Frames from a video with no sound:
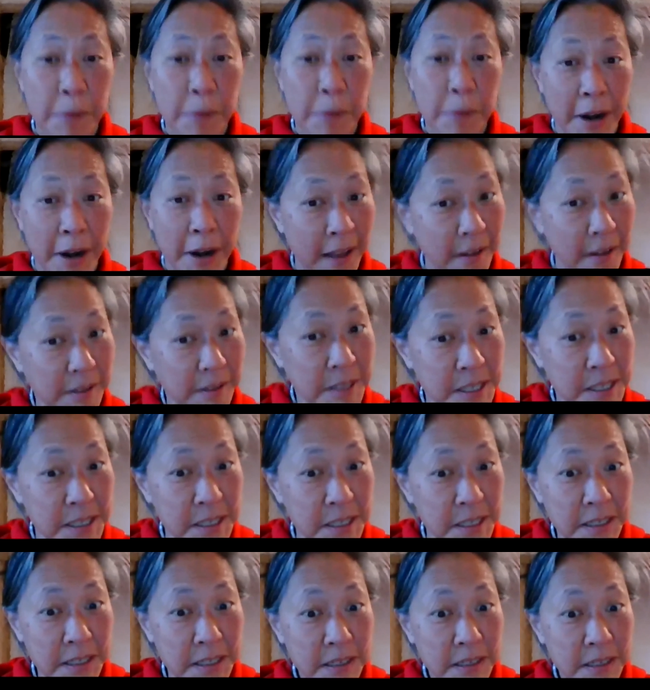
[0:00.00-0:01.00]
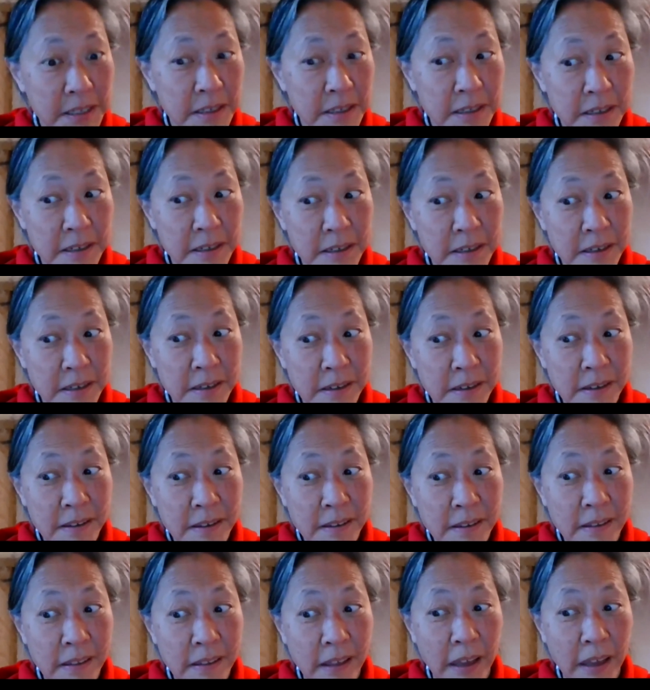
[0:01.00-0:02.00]
else?
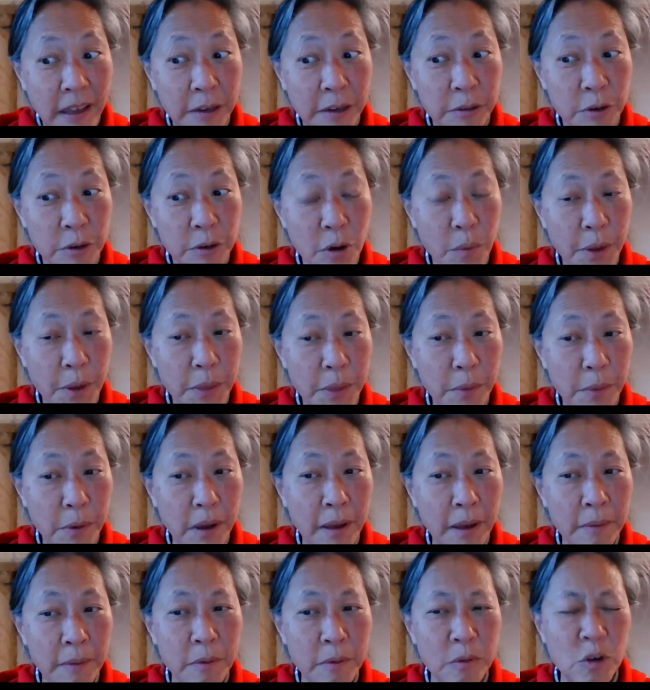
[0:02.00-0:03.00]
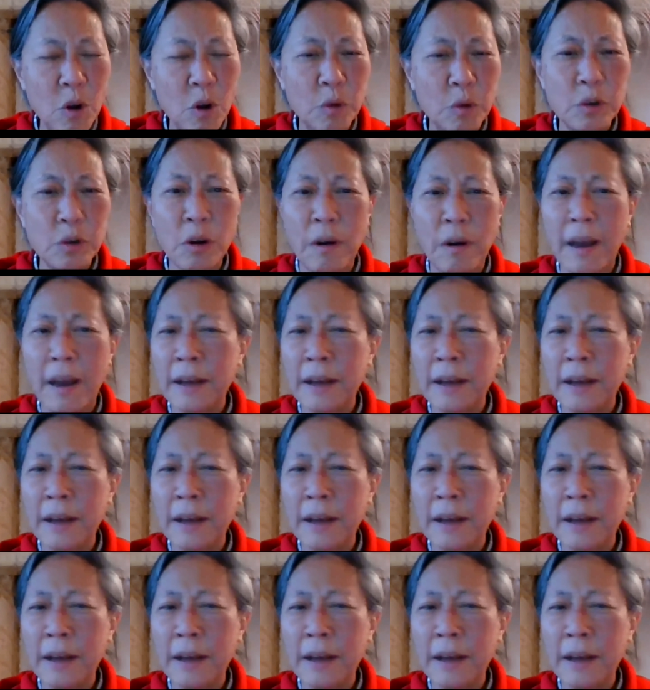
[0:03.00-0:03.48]
I don't know whether I don't know.